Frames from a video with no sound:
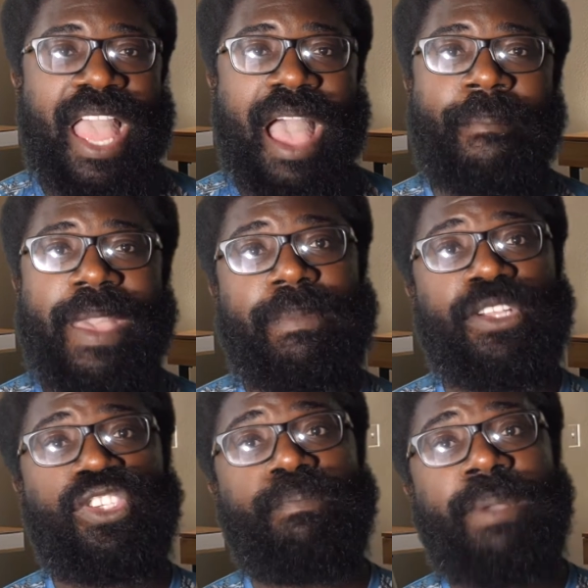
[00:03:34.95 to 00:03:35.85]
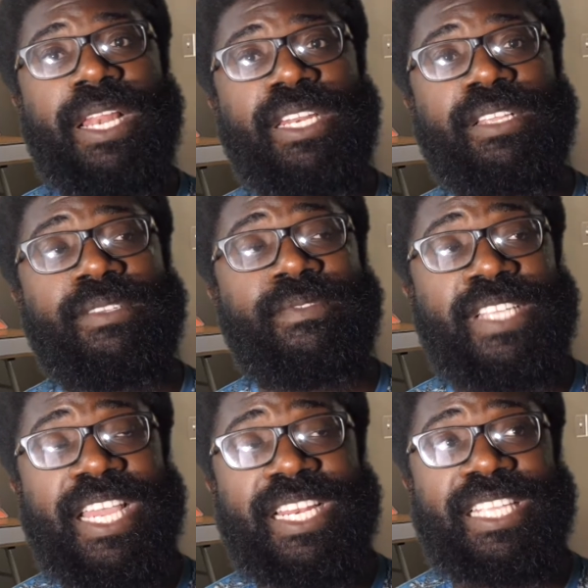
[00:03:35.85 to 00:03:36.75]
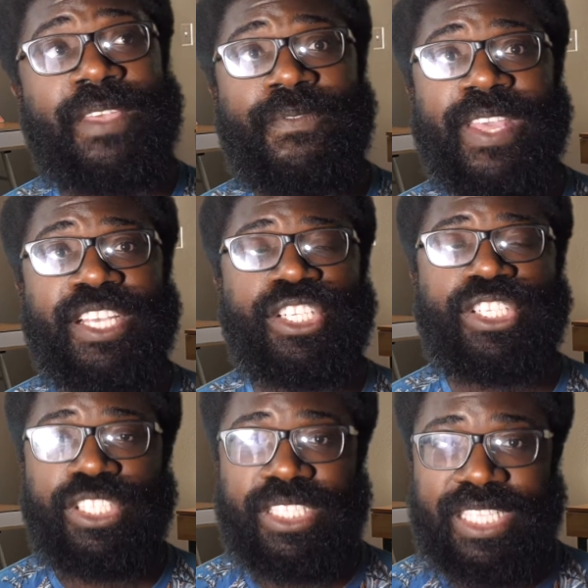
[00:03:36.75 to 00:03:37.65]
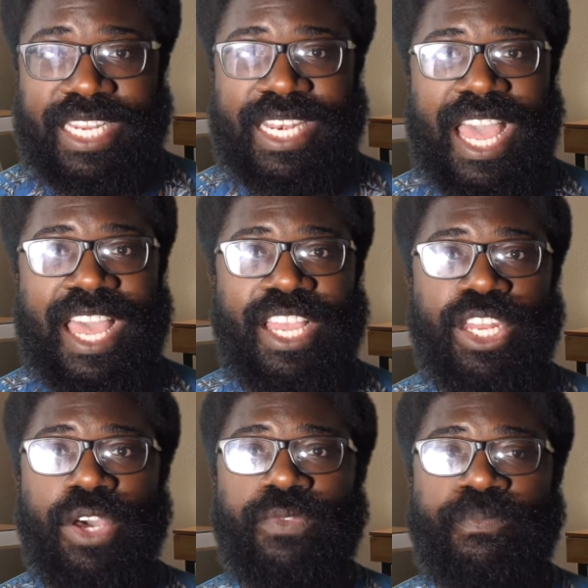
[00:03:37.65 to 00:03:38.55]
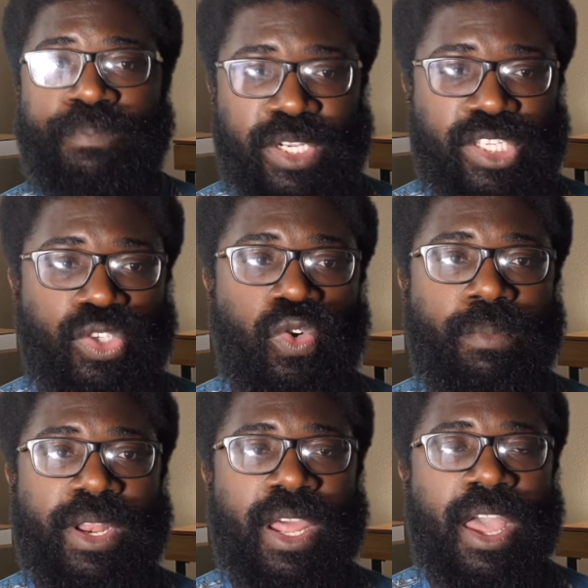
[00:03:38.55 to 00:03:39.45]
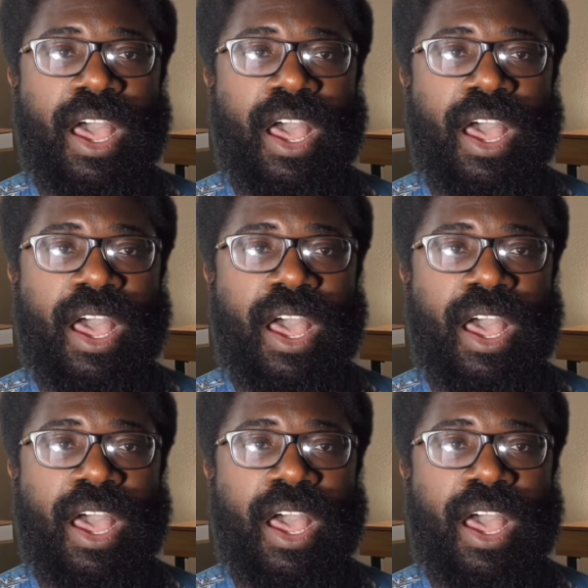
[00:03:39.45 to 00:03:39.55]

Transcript: And maybe Jude Bellingham is saying the same thing. He's seen that, you know, Borussia Dortmund